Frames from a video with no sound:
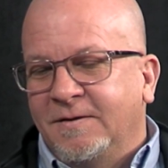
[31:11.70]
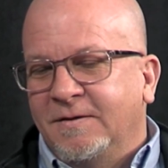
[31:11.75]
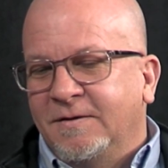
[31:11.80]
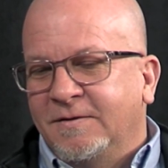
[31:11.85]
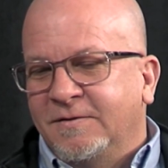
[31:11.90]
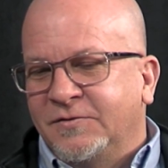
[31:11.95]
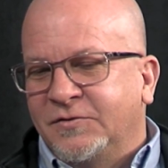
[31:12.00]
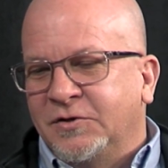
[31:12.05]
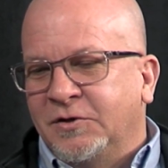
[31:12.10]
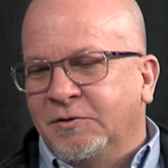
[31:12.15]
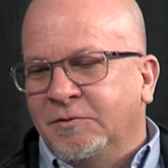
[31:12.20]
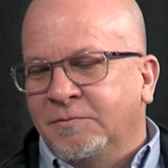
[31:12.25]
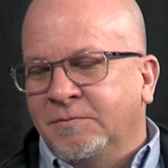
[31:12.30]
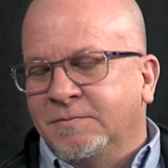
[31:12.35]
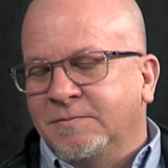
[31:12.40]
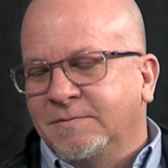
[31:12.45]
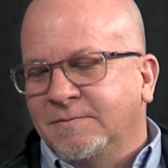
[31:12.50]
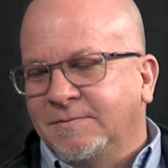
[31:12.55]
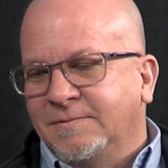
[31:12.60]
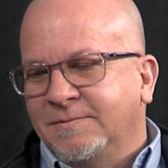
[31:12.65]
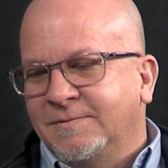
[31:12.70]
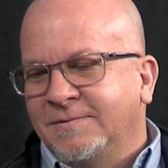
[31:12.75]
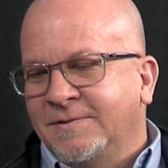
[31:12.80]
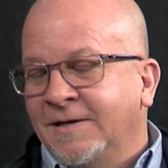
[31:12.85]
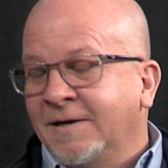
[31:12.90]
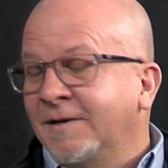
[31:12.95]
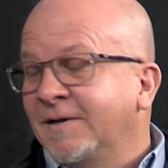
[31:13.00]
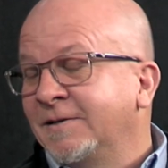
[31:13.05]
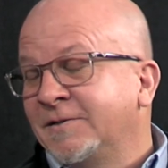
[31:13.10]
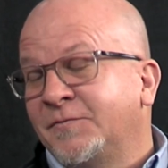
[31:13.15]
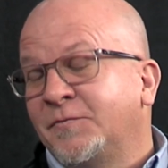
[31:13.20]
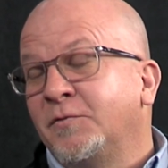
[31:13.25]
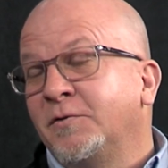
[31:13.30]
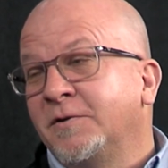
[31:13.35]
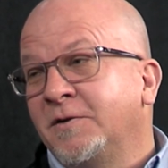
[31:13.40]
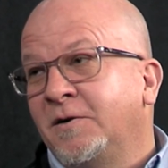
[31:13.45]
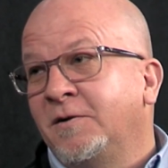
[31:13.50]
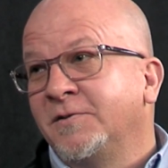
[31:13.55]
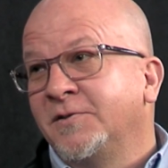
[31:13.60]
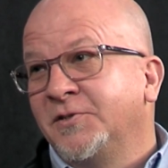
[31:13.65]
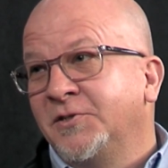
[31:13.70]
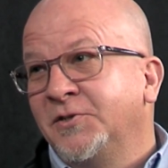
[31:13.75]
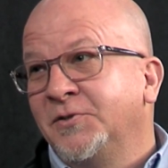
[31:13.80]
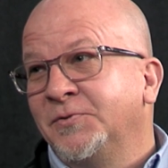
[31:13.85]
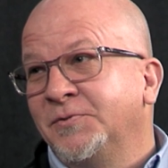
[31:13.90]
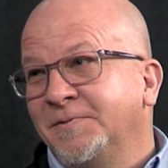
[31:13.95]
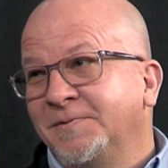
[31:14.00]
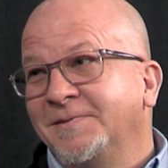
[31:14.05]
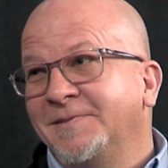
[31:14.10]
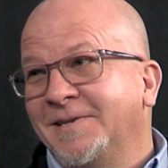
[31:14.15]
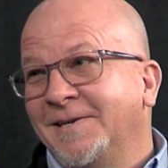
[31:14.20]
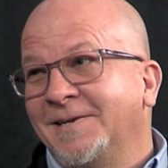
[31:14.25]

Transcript: So yeah, it's for adults too. Yeah.